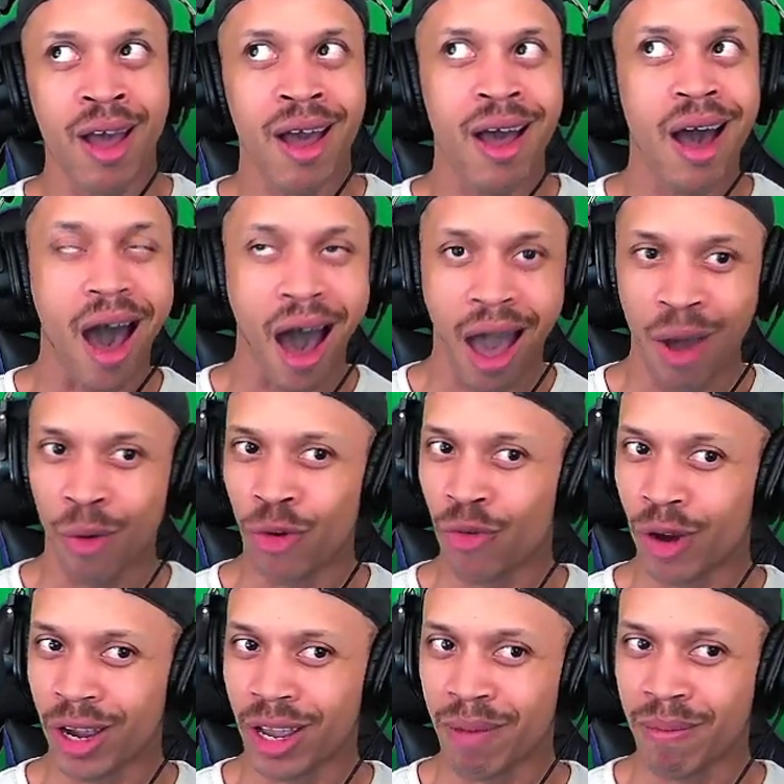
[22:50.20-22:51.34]
I would
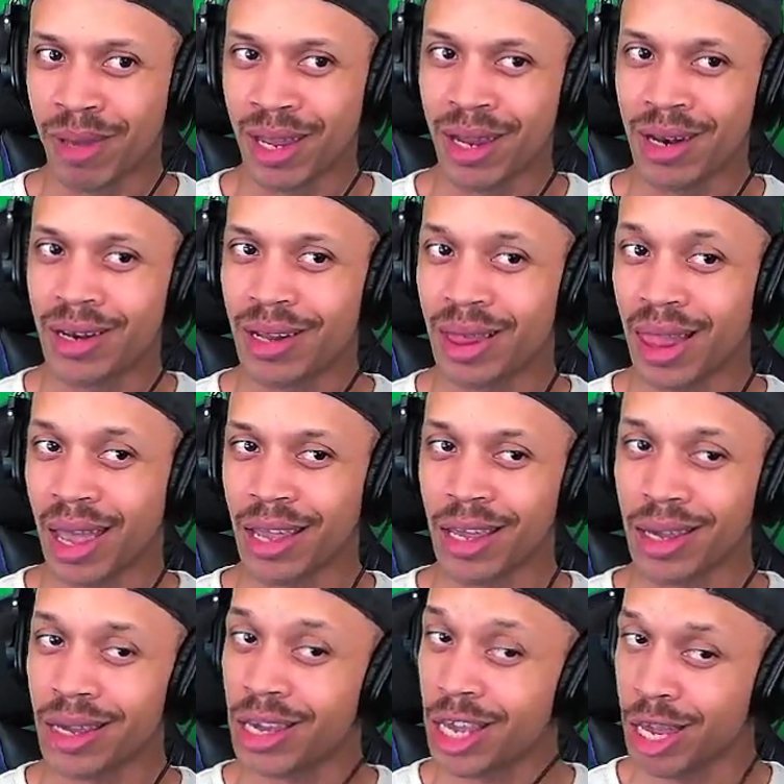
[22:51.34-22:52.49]
recommend like
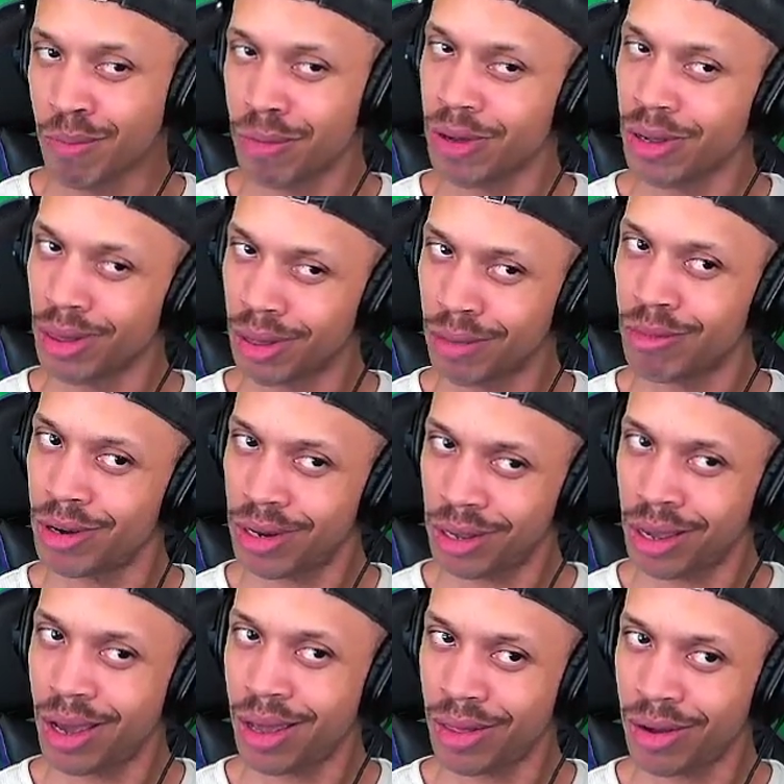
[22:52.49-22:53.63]
keeping them
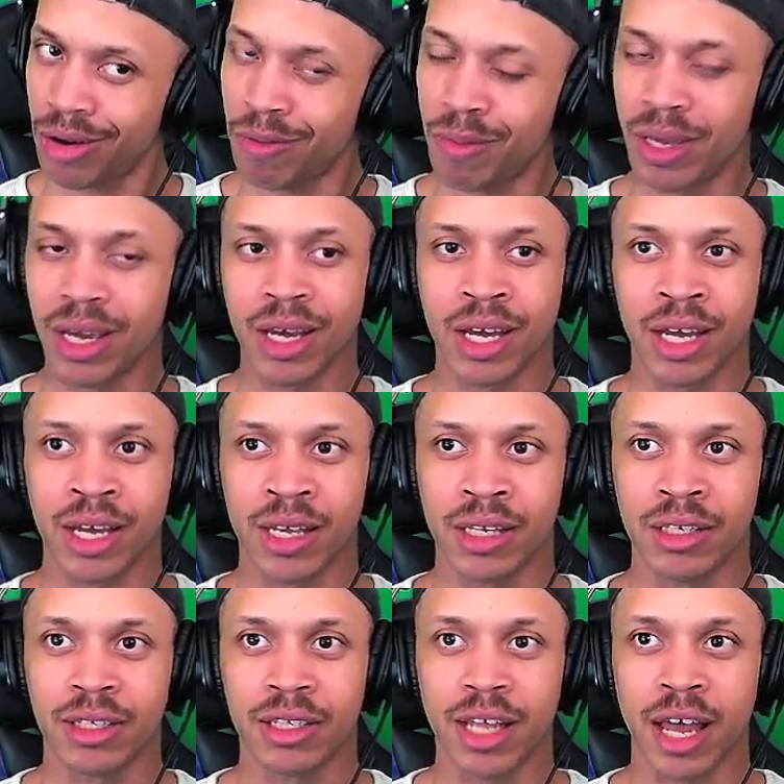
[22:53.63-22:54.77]
together
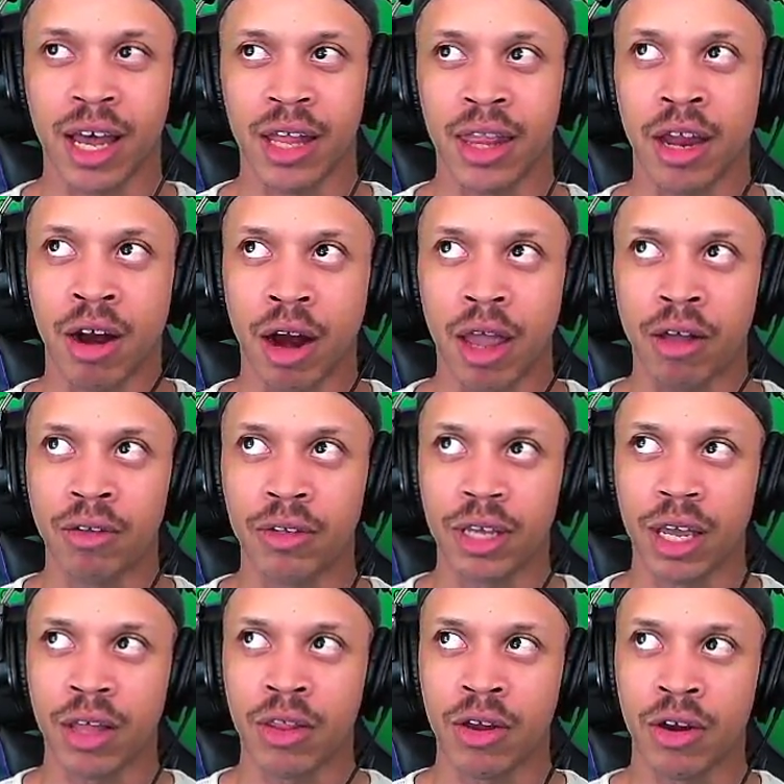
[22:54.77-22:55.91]
because they're held
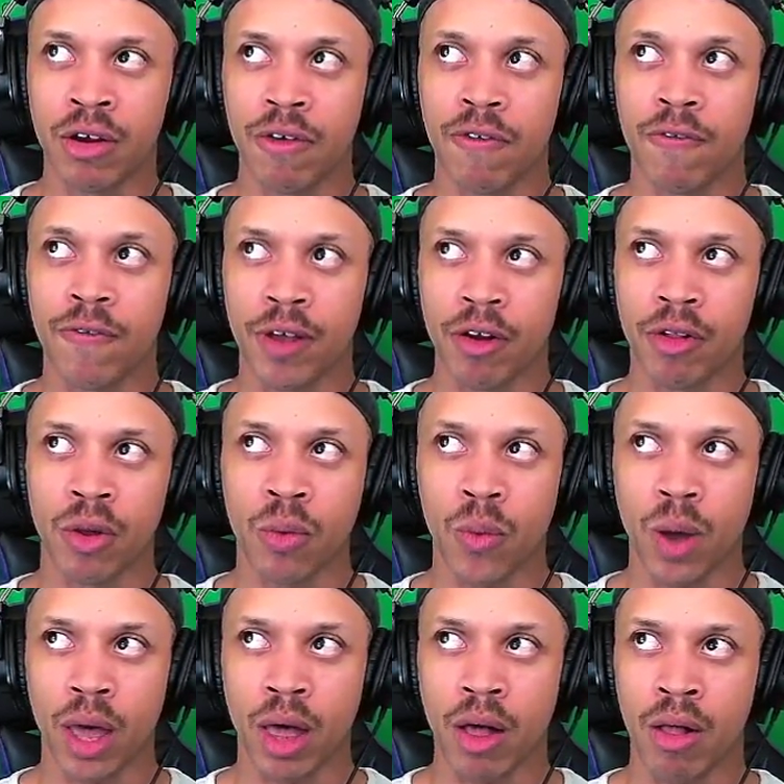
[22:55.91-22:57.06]
together fairly
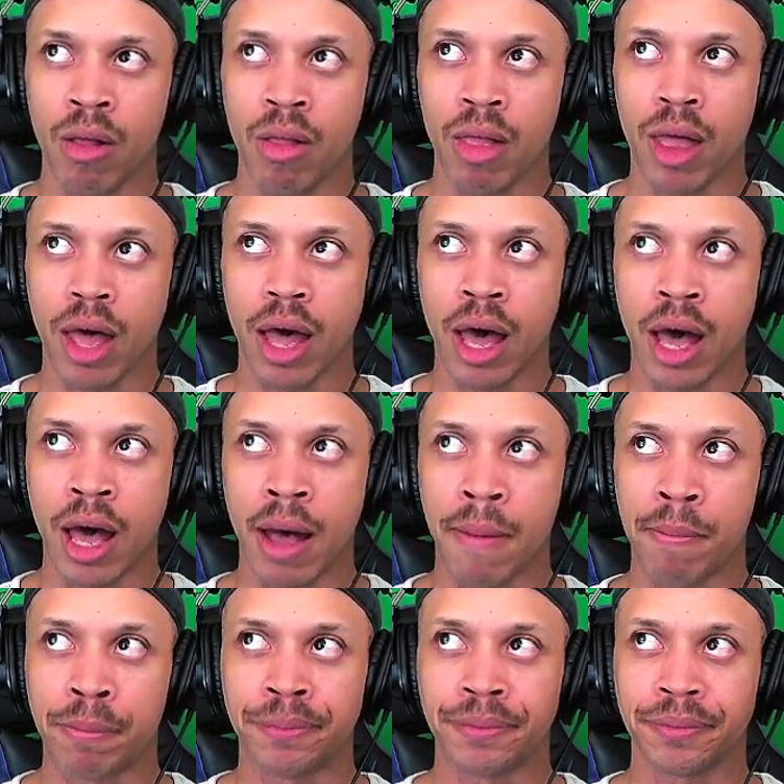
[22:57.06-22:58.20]
well.
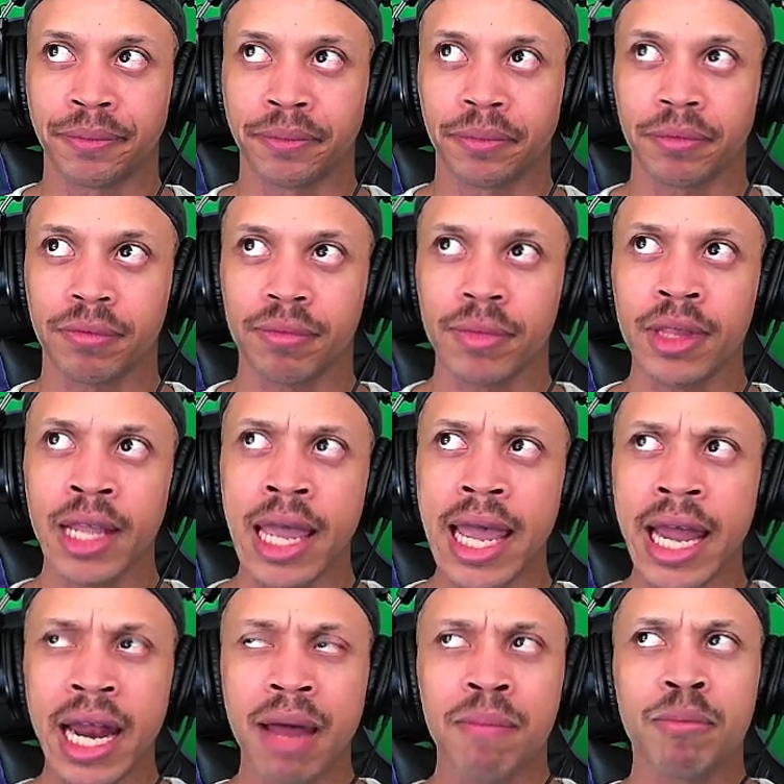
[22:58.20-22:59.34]
And
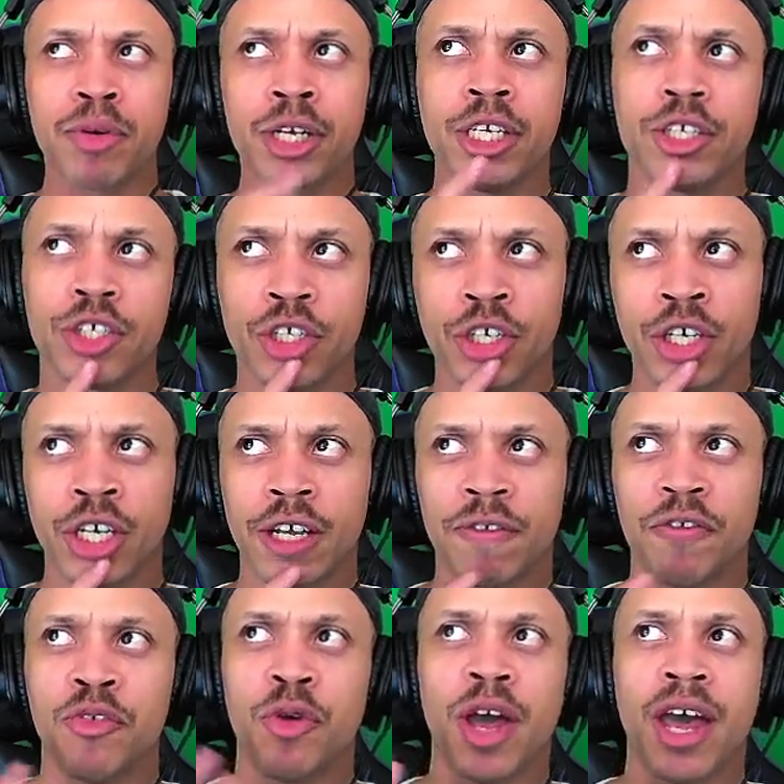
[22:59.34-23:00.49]
I'm pretty sure if
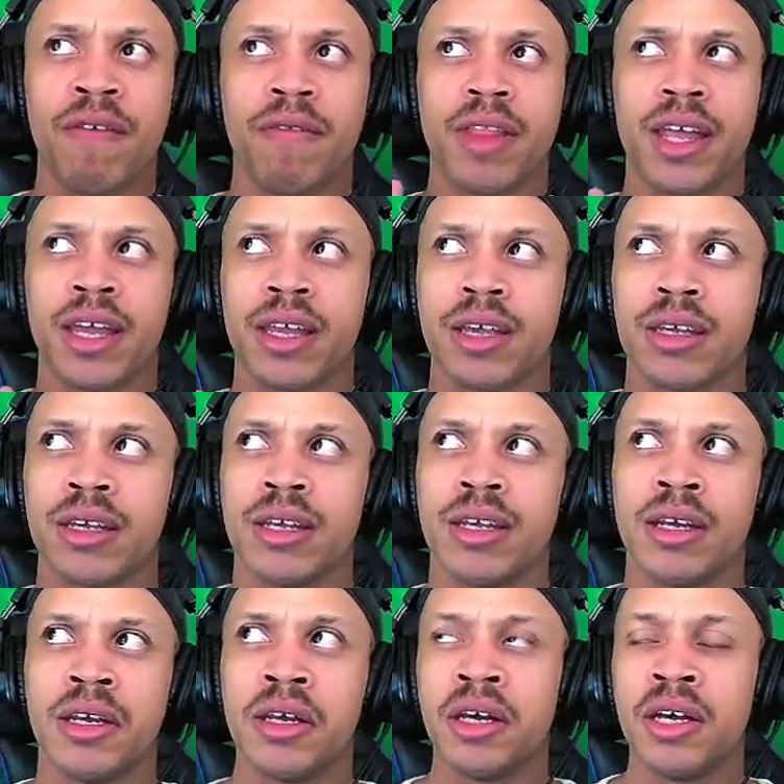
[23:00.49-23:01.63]
you have like
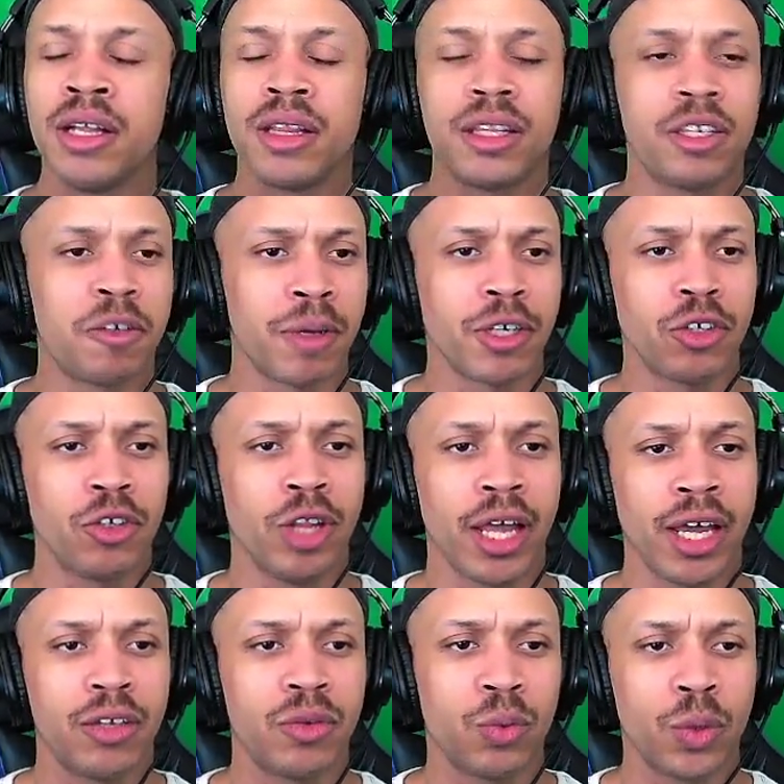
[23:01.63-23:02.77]
the
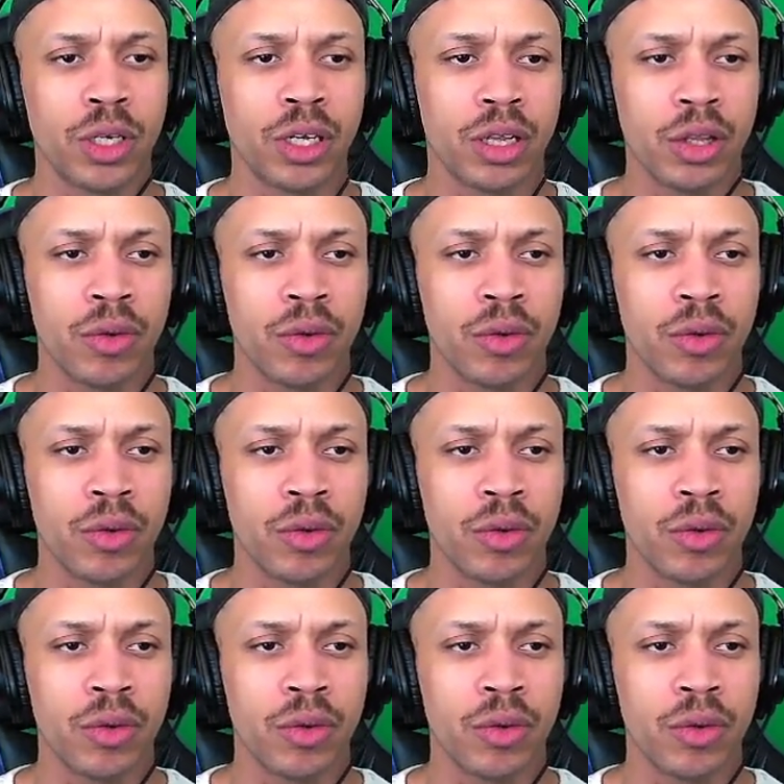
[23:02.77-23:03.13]
specialized wood glue